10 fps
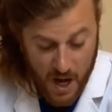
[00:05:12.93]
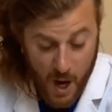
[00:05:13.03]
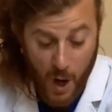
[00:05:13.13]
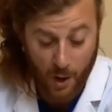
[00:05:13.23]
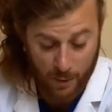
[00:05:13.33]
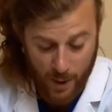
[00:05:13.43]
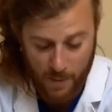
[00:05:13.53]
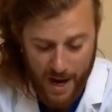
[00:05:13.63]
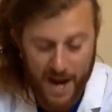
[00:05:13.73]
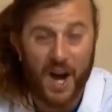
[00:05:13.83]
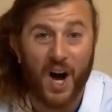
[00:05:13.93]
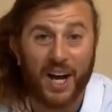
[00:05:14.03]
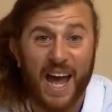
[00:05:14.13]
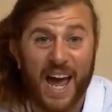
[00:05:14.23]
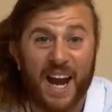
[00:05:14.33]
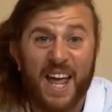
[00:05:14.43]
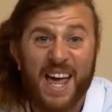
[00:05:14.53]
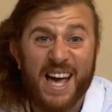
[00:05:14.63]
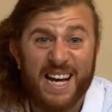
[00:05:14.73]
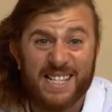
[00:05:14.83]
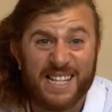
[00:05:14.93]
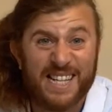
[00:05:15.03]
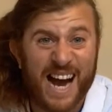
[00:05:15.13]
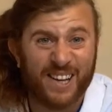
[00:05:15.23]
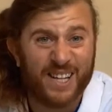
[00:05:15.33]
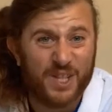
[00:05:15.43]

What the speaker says: Our robot, again, is exactly